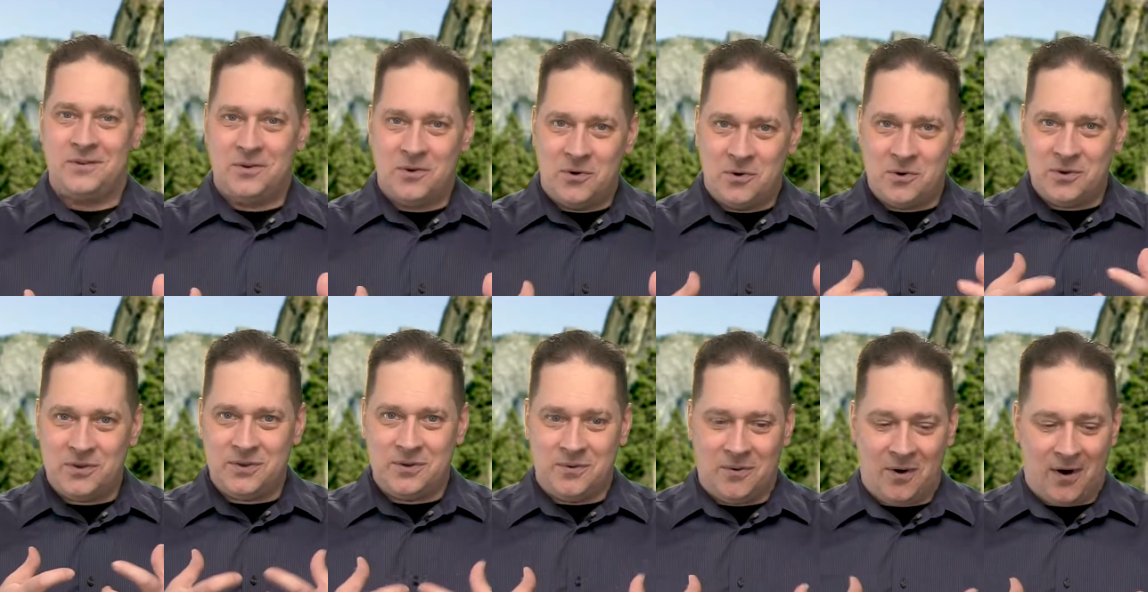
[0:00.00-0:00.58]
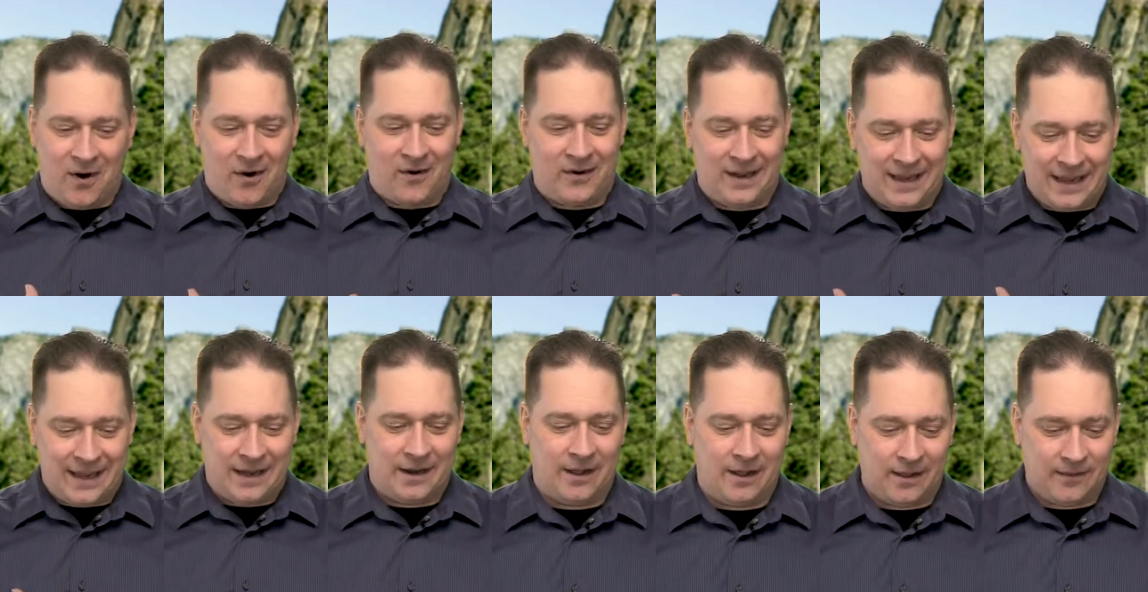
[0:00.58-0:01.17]
who you are
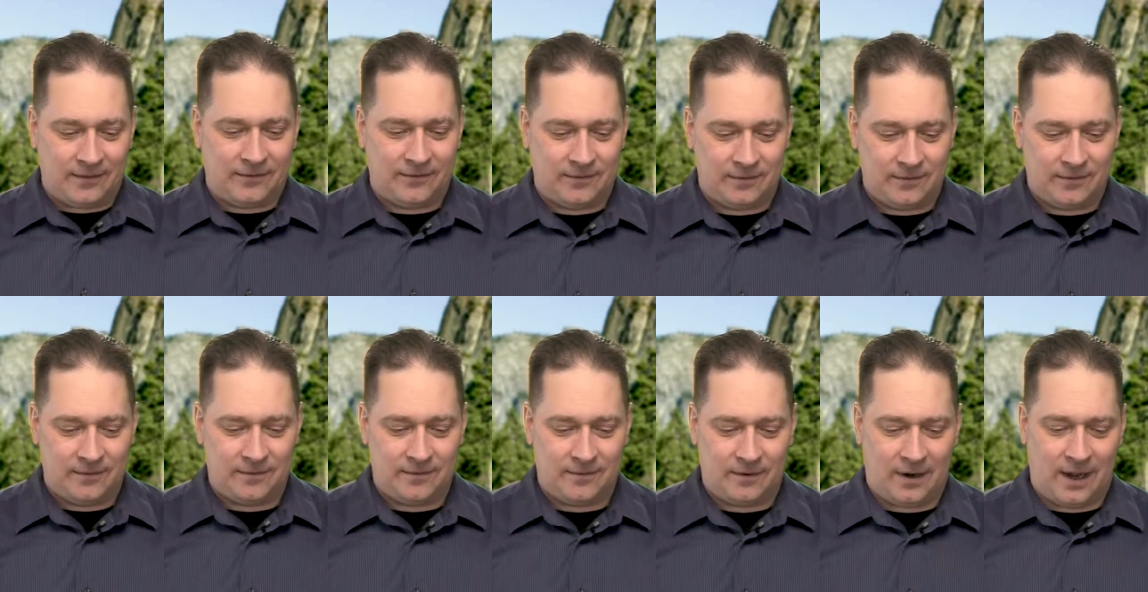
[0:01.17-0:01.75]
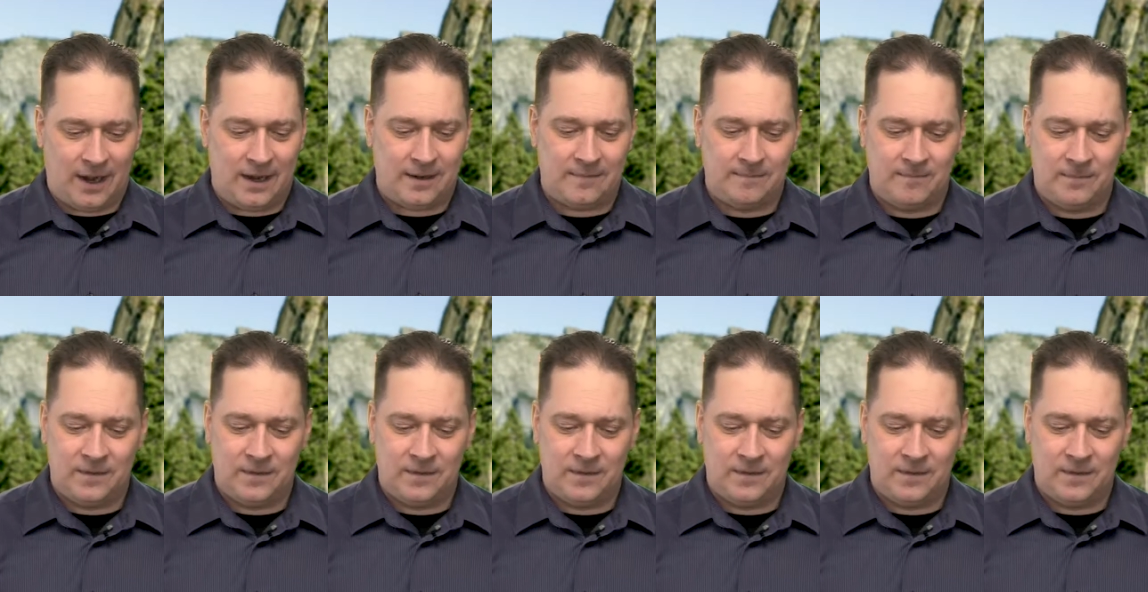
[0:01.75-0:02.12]
in us, right?